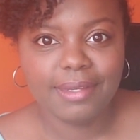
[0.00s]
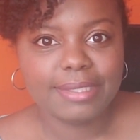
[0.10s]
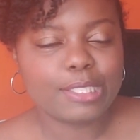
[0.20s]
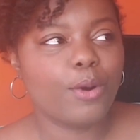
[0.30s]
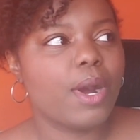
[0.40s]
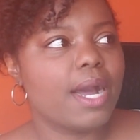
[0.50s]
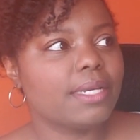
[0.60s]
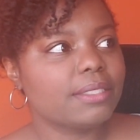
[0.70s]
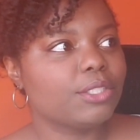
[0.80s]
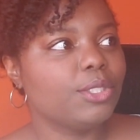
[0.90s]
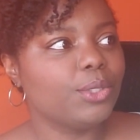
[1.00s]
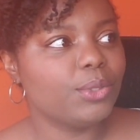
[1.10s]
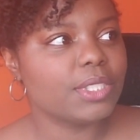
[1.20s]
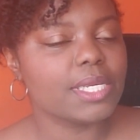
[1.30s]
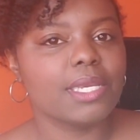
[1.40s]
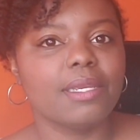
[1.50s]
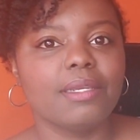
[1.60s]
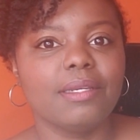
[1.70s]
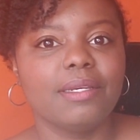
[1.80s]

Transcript: So us using,